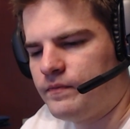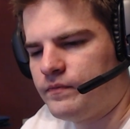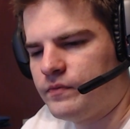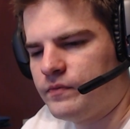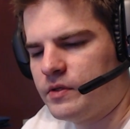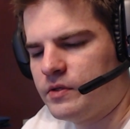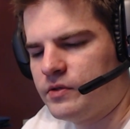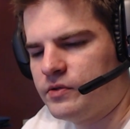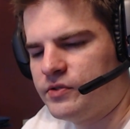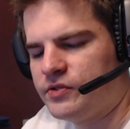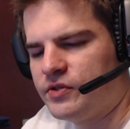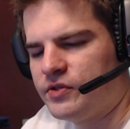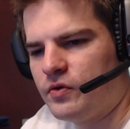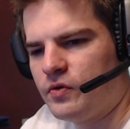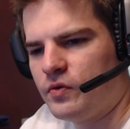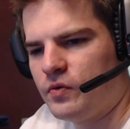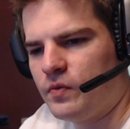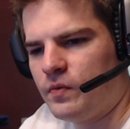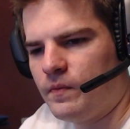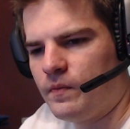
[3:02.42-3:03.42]

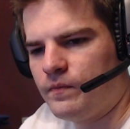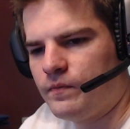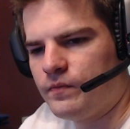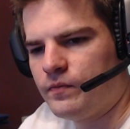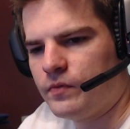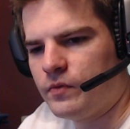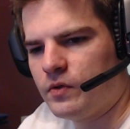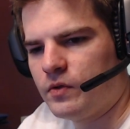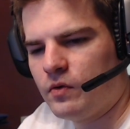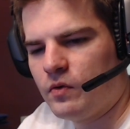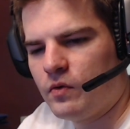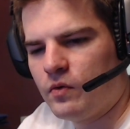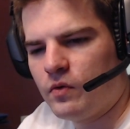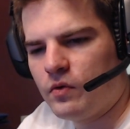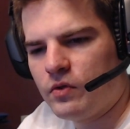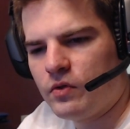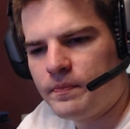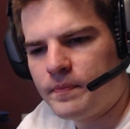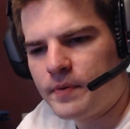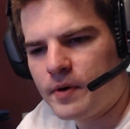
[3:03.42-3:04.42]
So
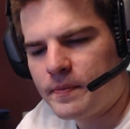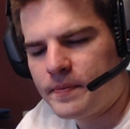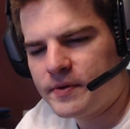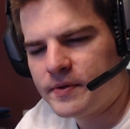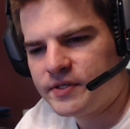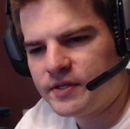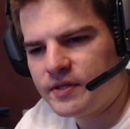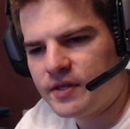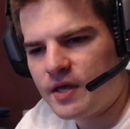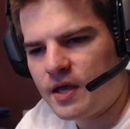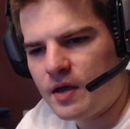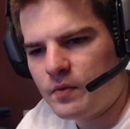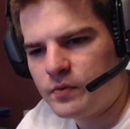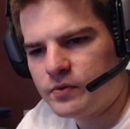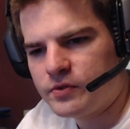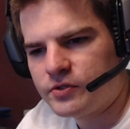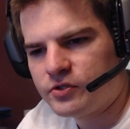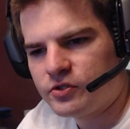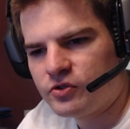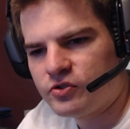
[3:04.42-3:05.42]
the purpose of that
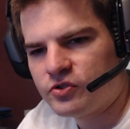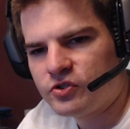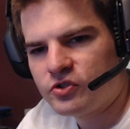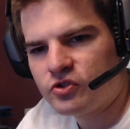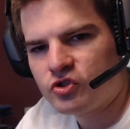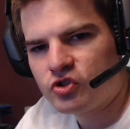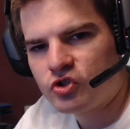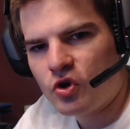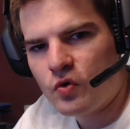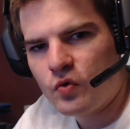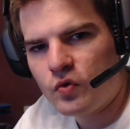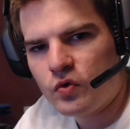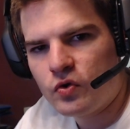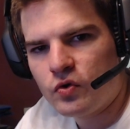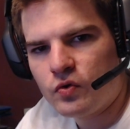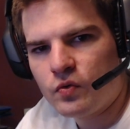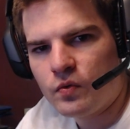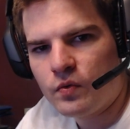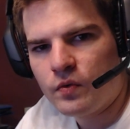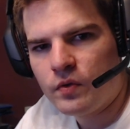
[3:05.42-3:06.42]
was just to show
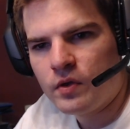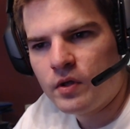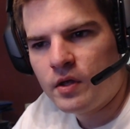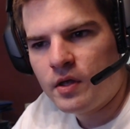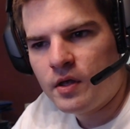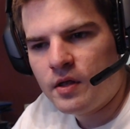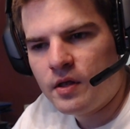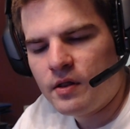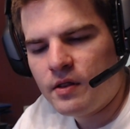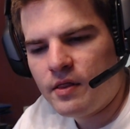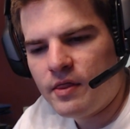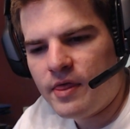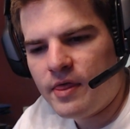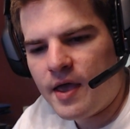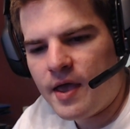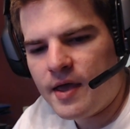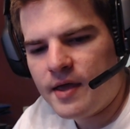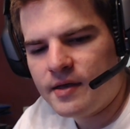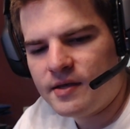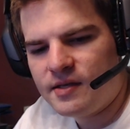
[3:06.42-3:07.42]
you
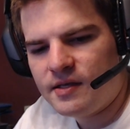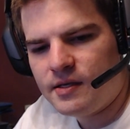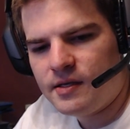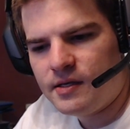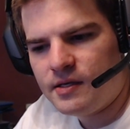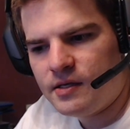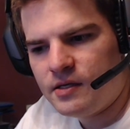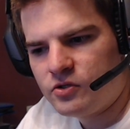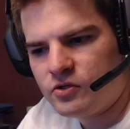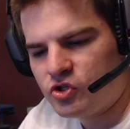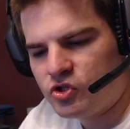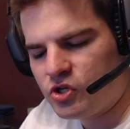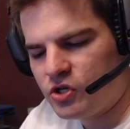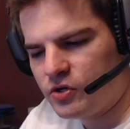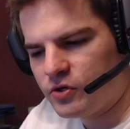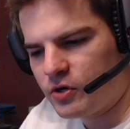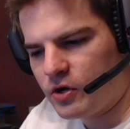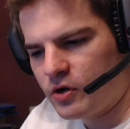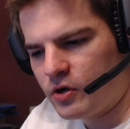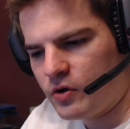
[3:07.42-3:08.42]
that each
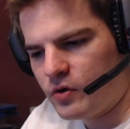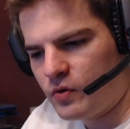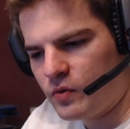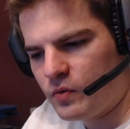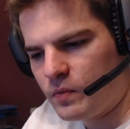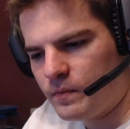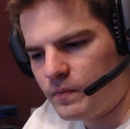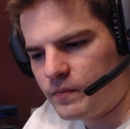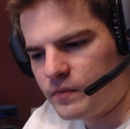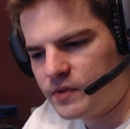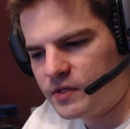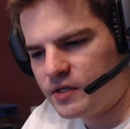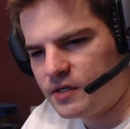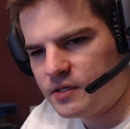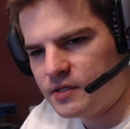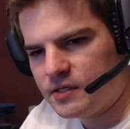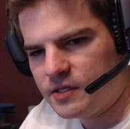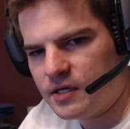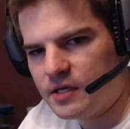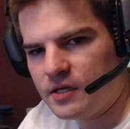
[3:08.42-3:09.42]
hero can
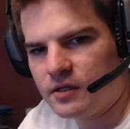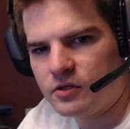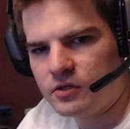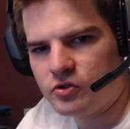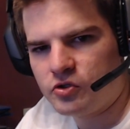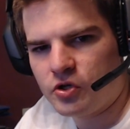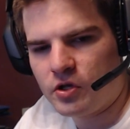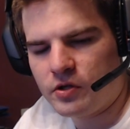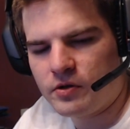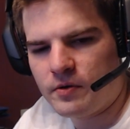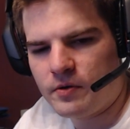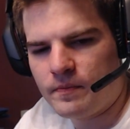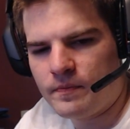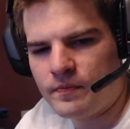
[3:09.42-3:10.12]
kill each other.